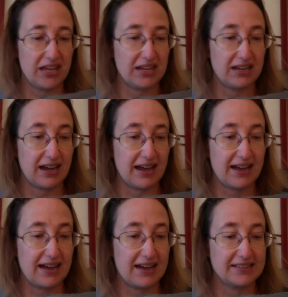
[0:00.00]
It
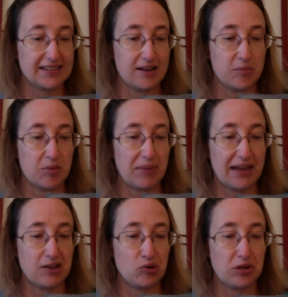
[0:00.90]
has
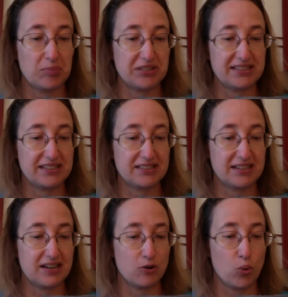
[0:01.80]
mango, hibiscus,
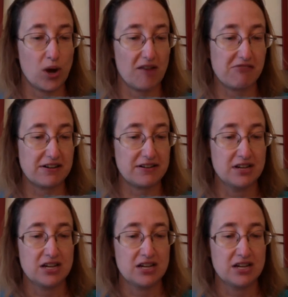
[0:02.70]
and guava,